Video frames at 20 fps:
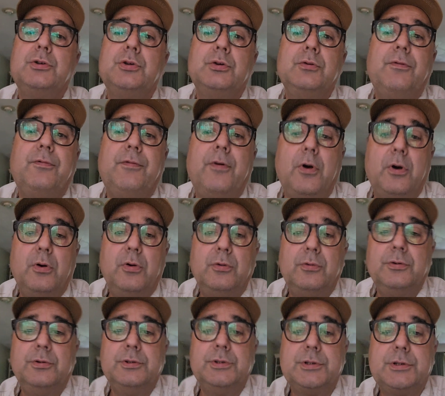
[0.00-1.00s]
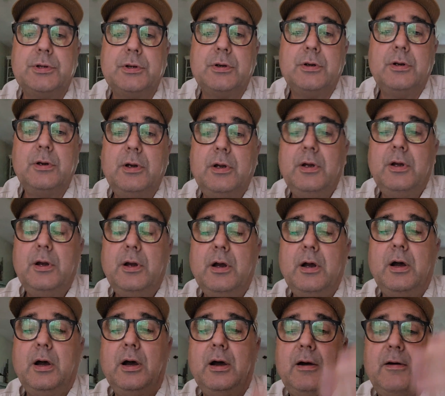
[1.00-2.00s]
2 phones,
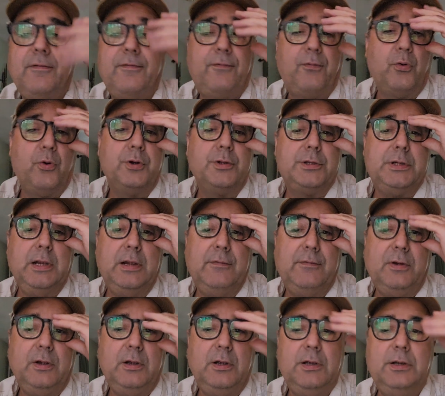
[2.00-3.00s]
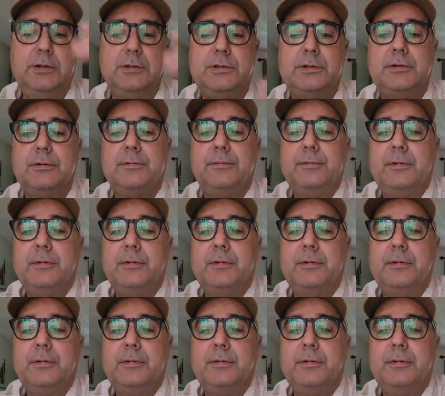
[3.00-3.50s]
4 TVs,